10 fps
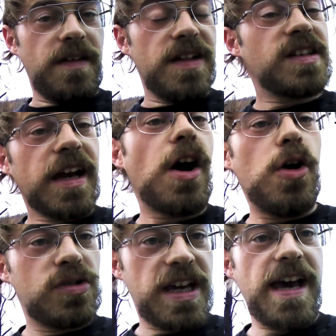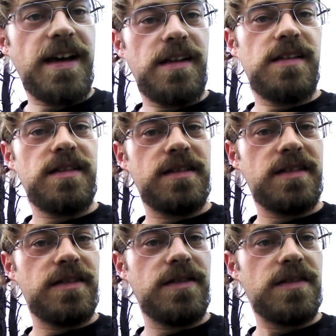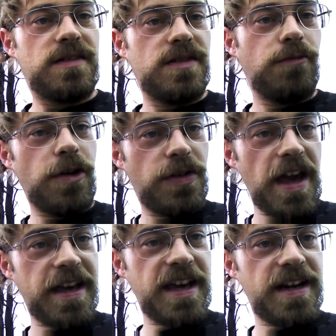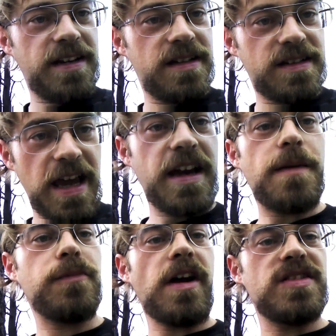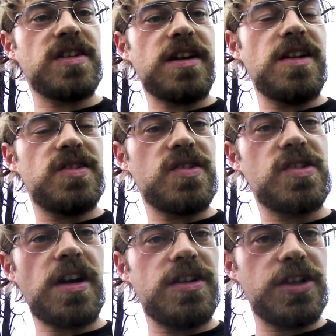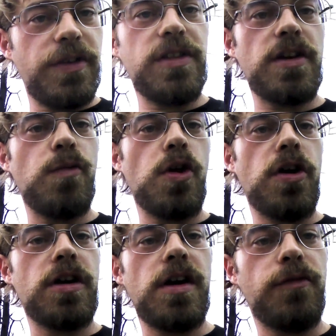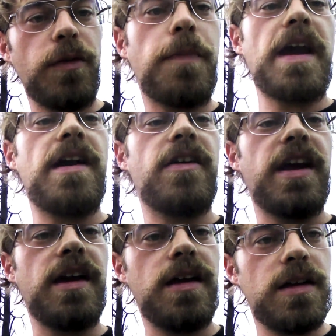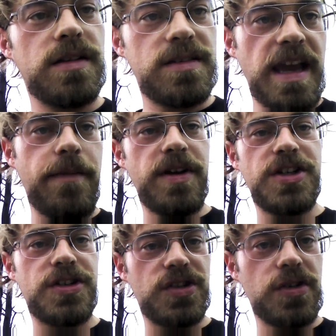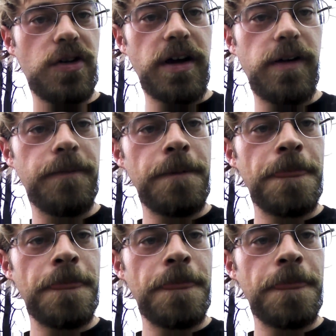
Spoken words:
It's like a hotel where they can take up residence and start doing their work of repairing damaged soil.